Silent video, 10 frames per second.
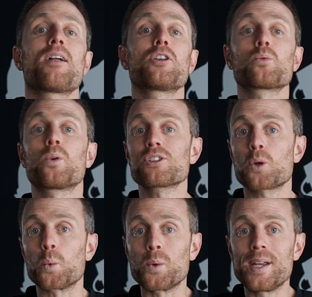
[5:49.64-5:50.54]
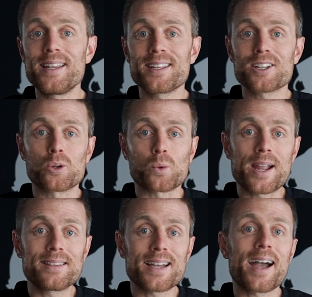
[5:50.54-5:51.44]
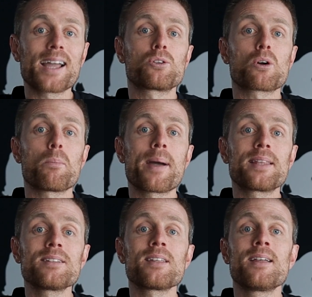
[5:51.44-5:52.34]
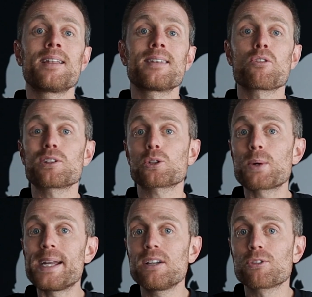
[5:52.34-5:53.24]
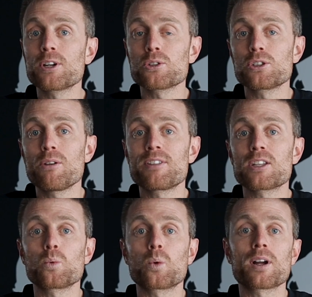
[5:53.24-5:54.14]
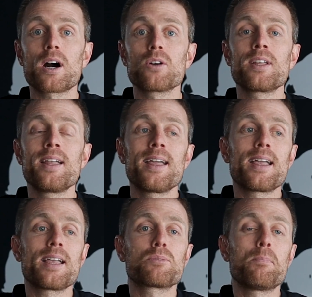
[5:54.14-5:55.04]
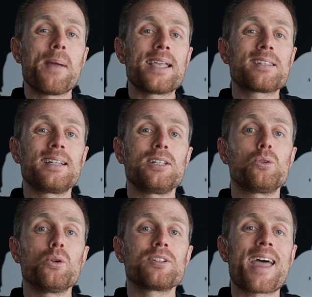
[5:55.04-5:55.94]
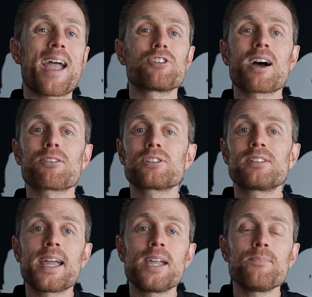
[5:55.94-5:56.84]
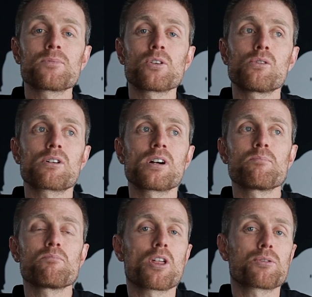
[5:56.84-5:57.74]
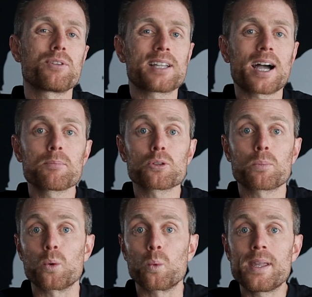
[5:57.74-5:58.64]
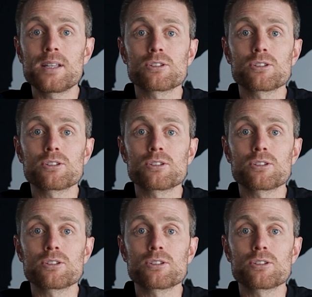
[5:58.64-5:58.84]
This works really great. I highly recommend it. Now, the training frequency of this workout is basically do it every other day or 3 times per week.